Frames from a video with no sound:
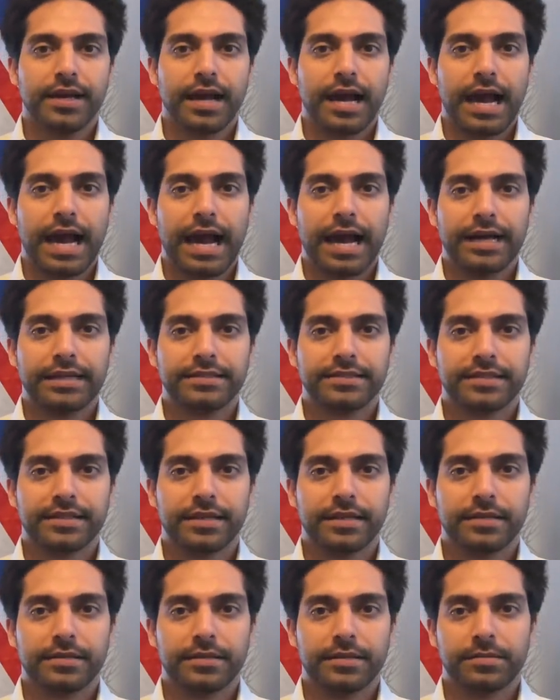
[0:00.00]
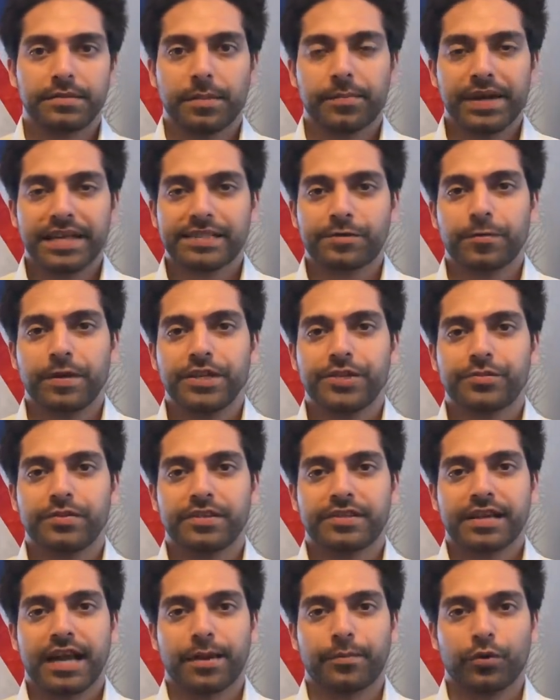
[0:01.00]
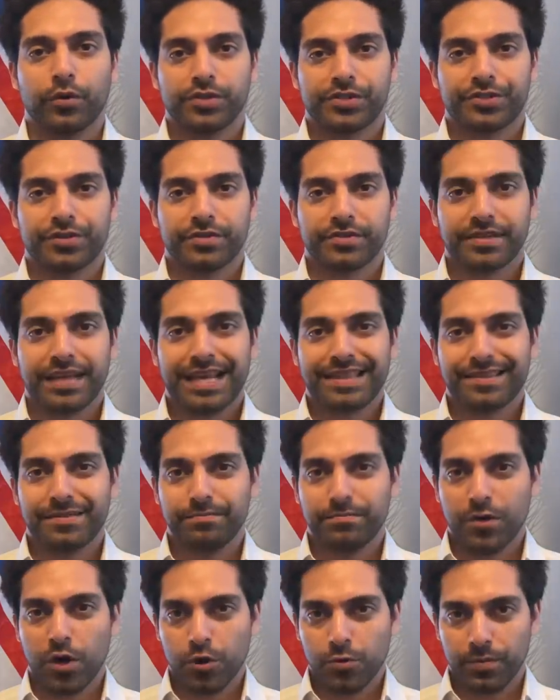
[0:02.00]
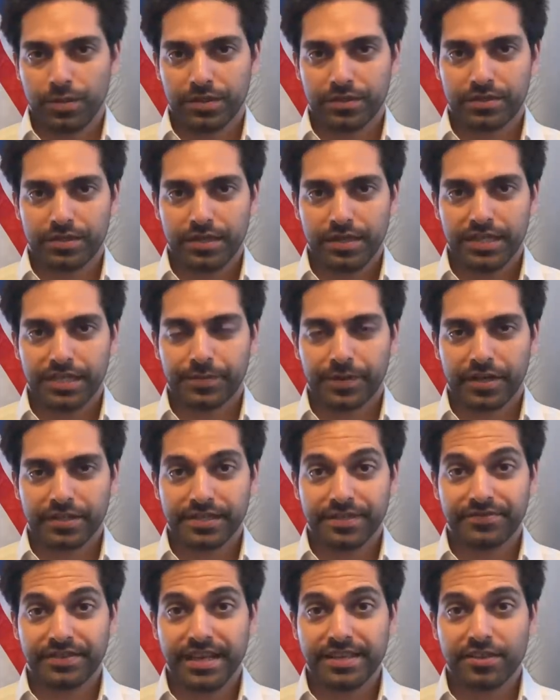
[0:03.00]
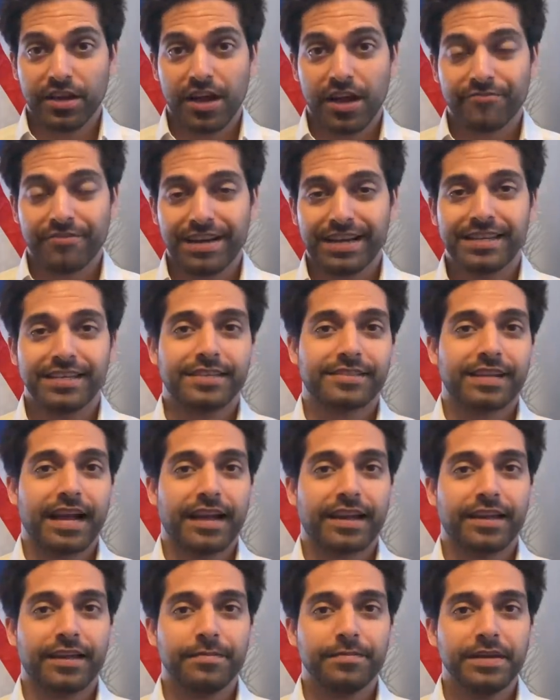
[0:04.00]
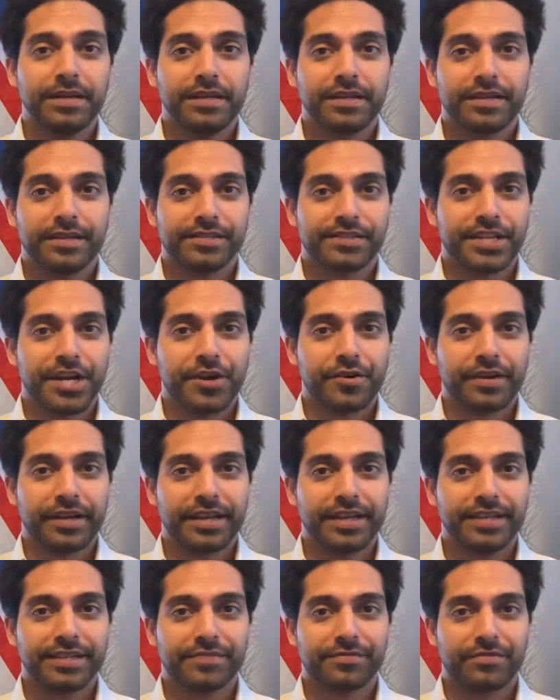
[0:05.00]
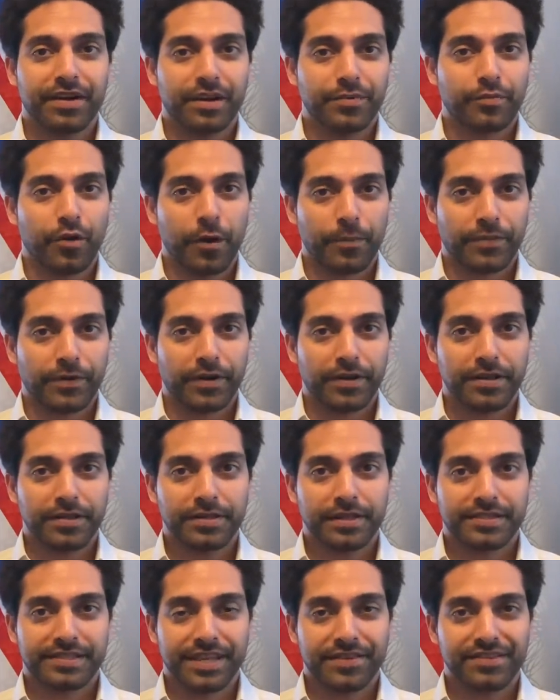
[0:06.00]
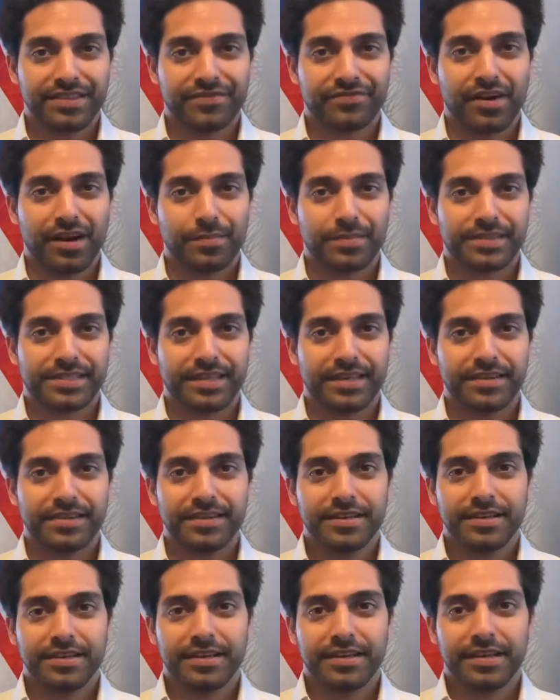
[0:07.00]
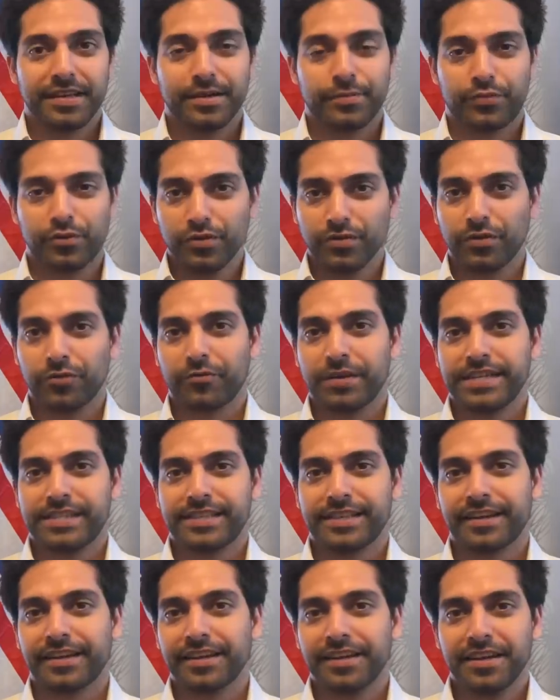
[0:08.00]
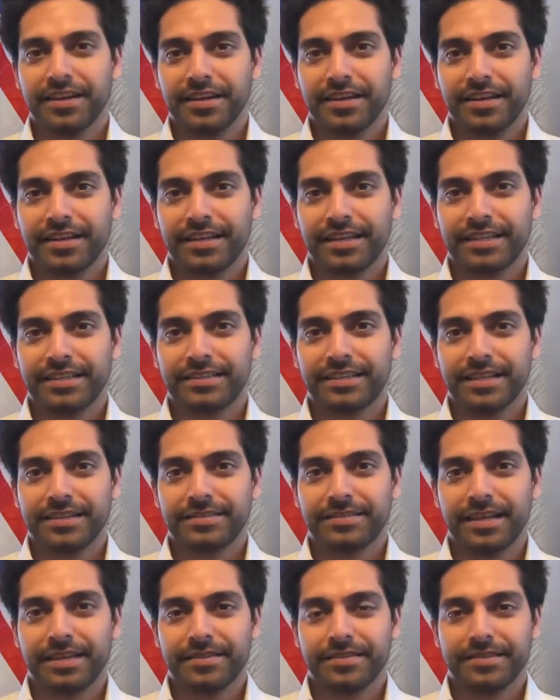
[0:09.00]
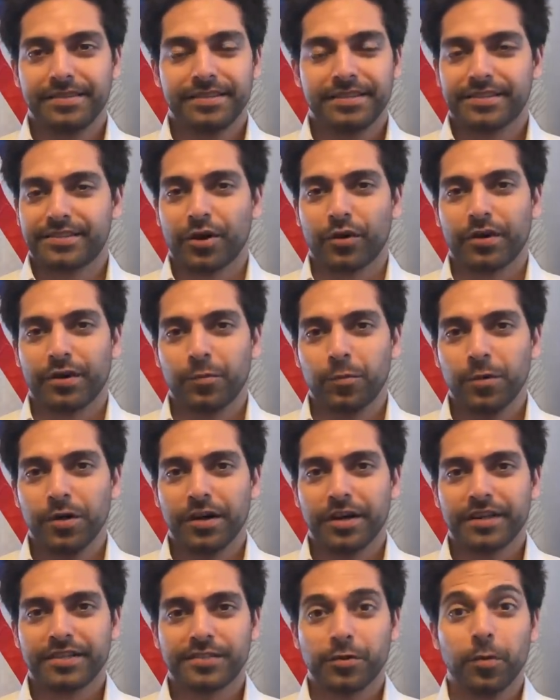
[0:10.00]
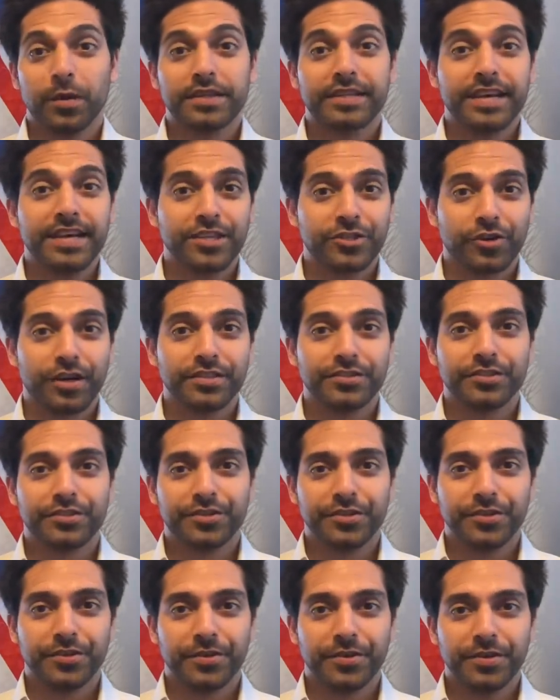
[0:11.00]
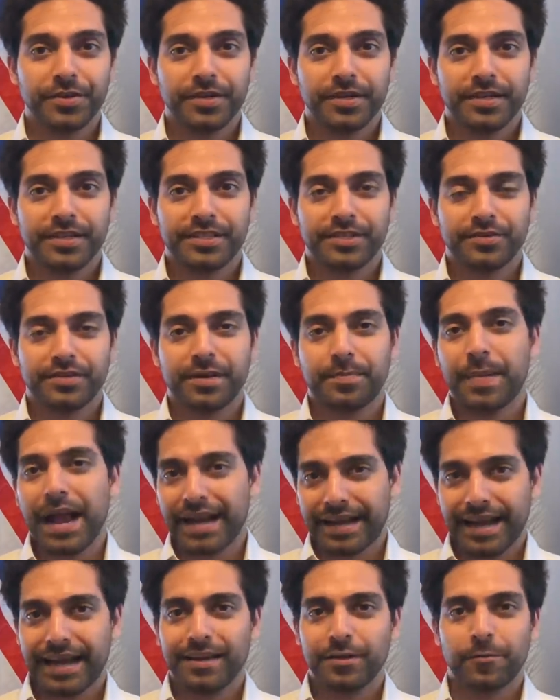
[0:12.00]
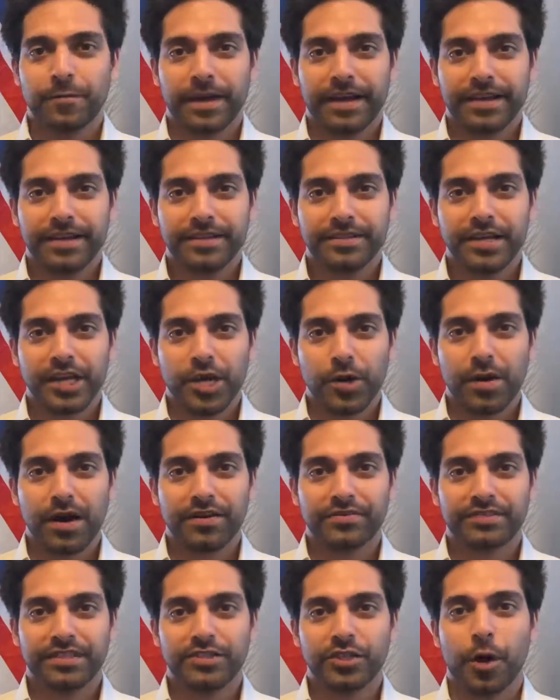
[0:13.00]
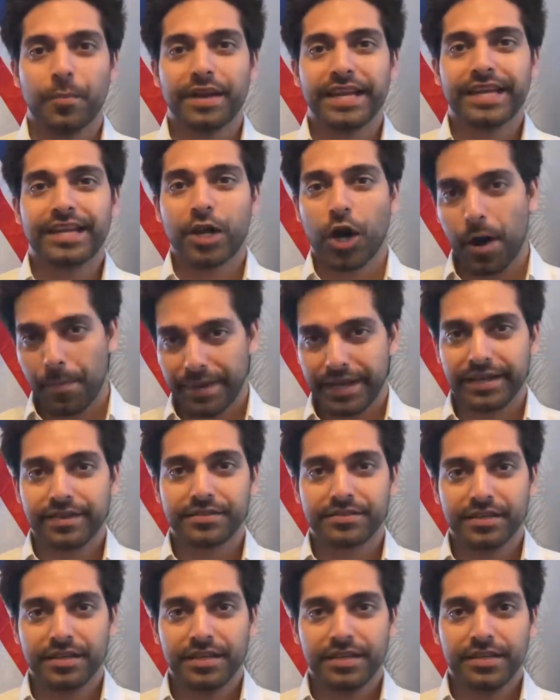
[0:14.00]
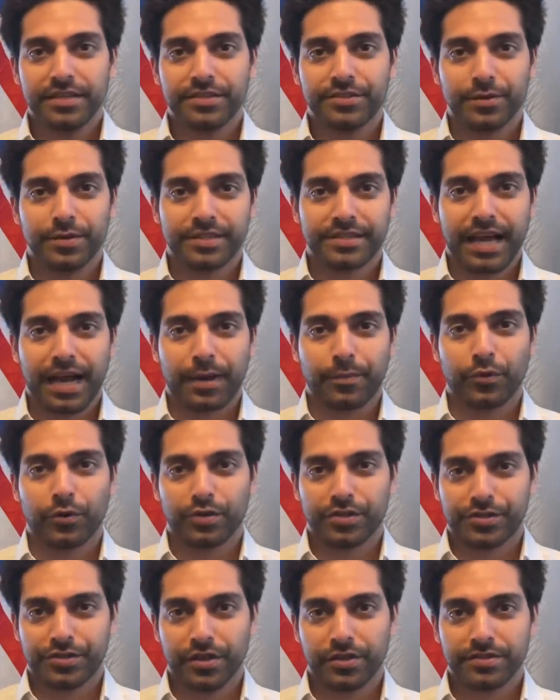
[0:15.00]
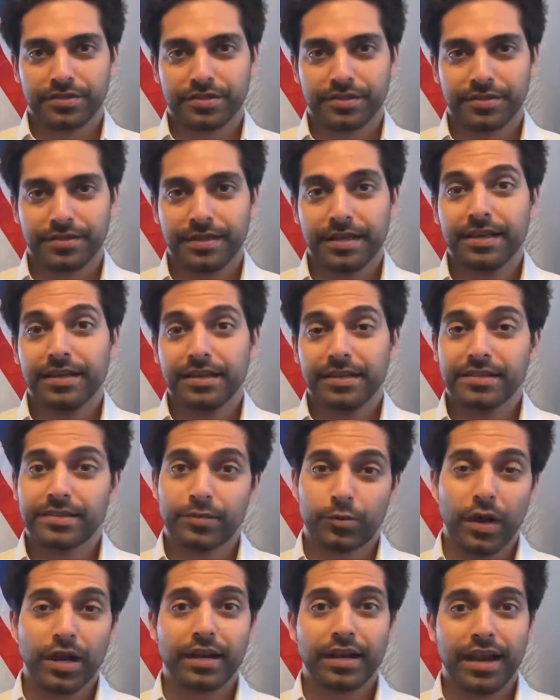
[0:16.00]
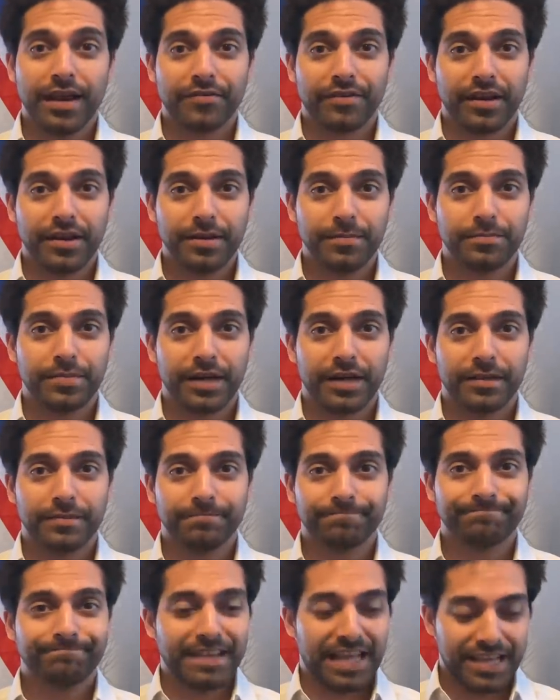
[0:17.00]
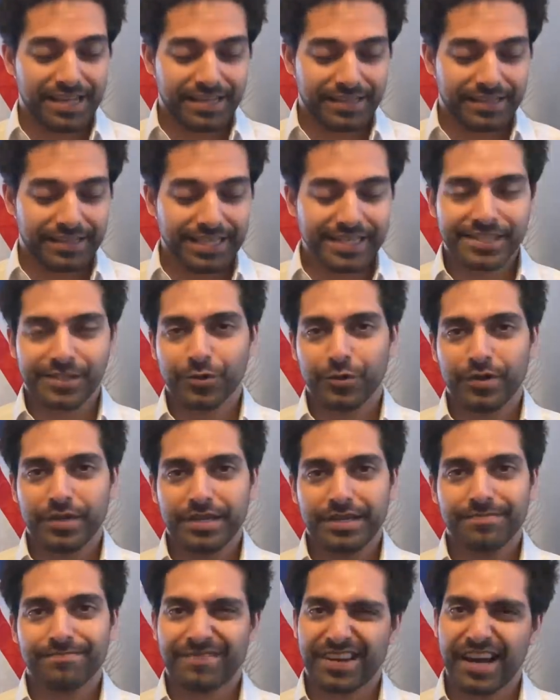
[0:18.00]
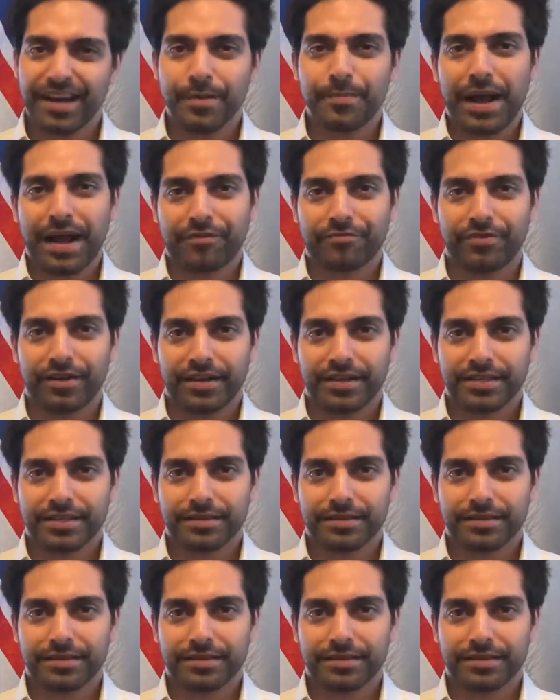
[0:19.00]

And the best way to attack Boris Johnson at the moment is, because if they directly attack him, considering he's very popular at 75% approval rating, then it's not going to work. So what they're trying to do is use a back alleyway. They go after Dominic Cummings to attack Boris Johnson. It's quite clever, but this story kind of backfired.